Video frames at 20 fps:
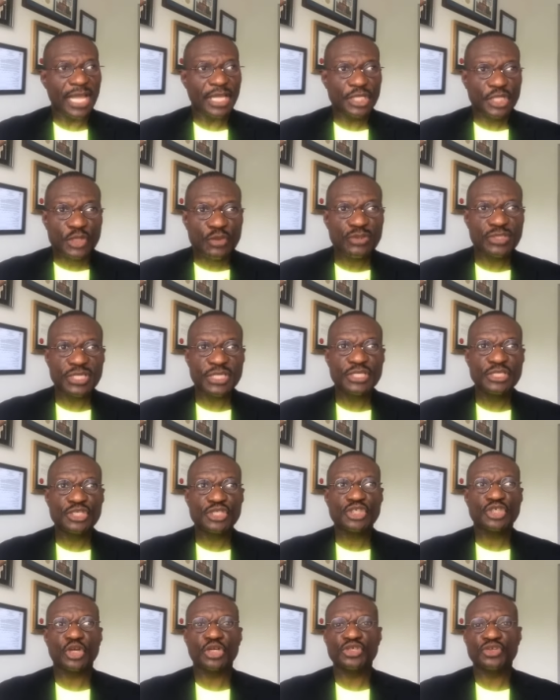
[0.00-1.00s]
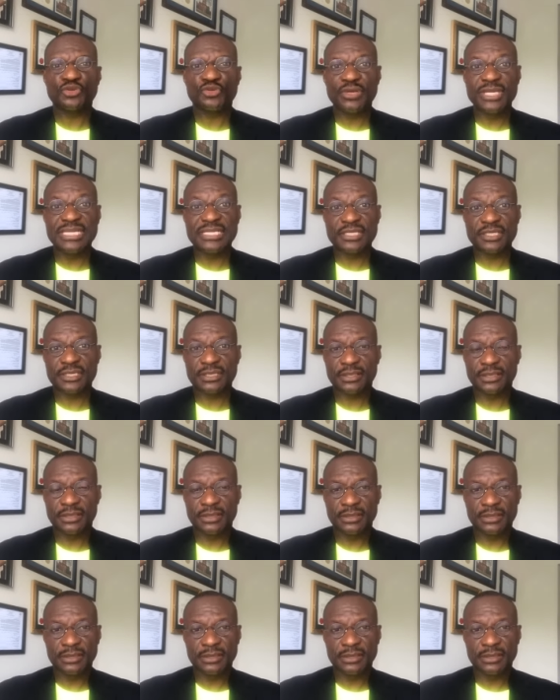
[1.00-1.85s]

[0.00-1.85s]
are using sorceries,